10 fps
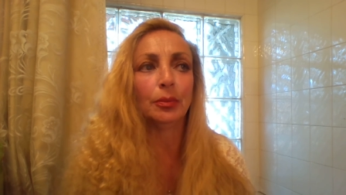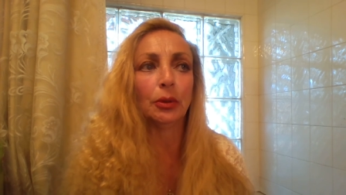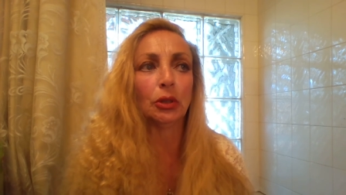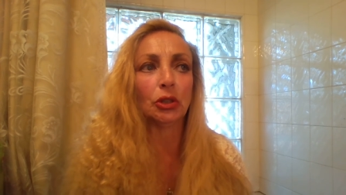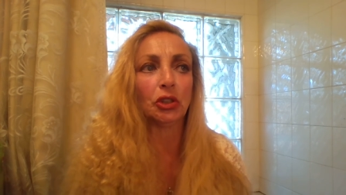
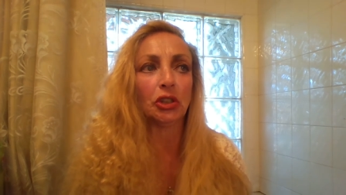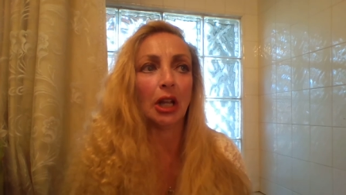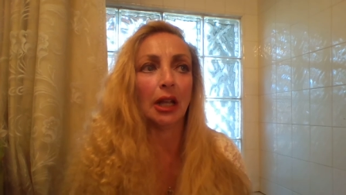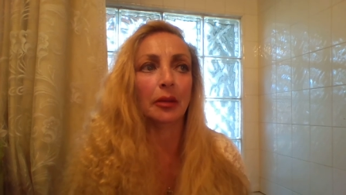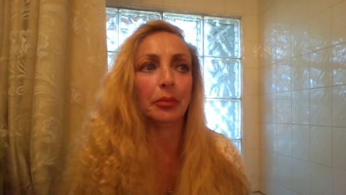Bush
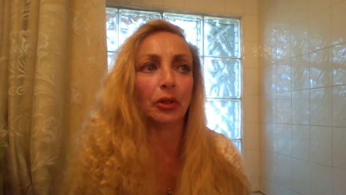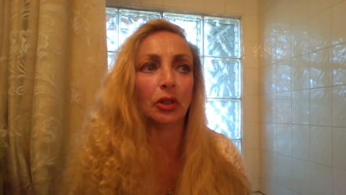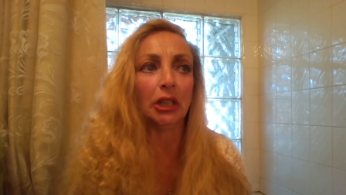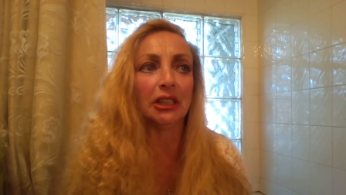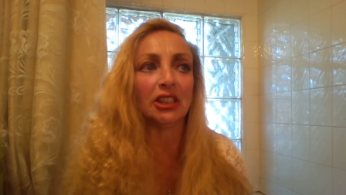and Bill
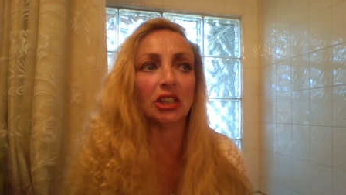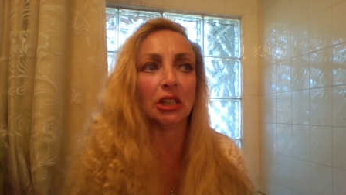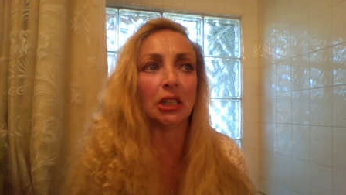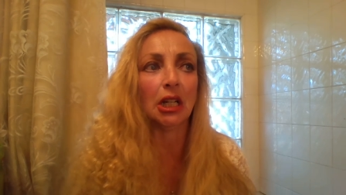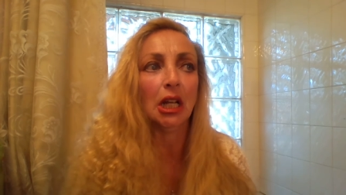
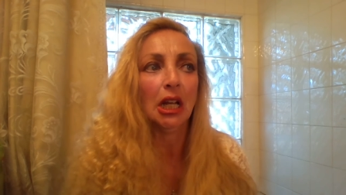Clinton.